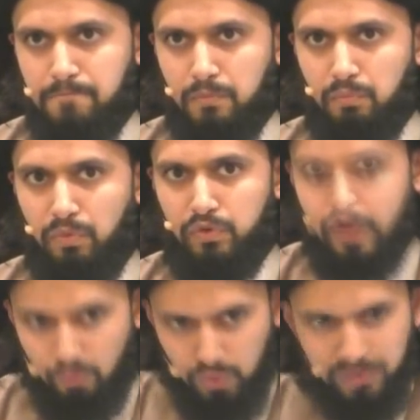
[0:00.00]
when you
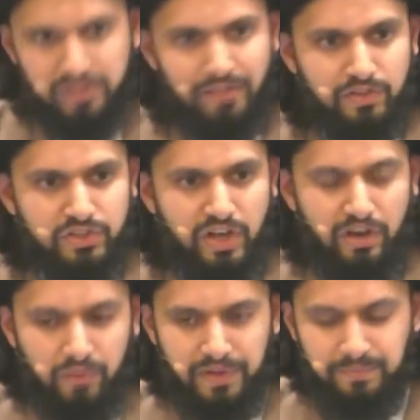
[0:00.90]
have a really loving
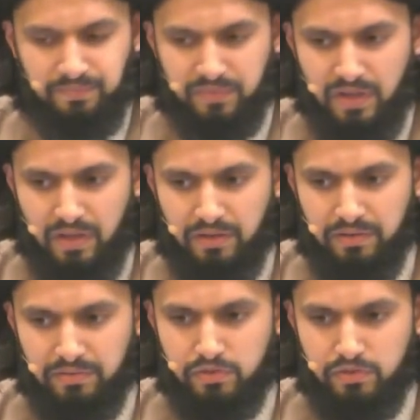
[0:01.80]
child, right? And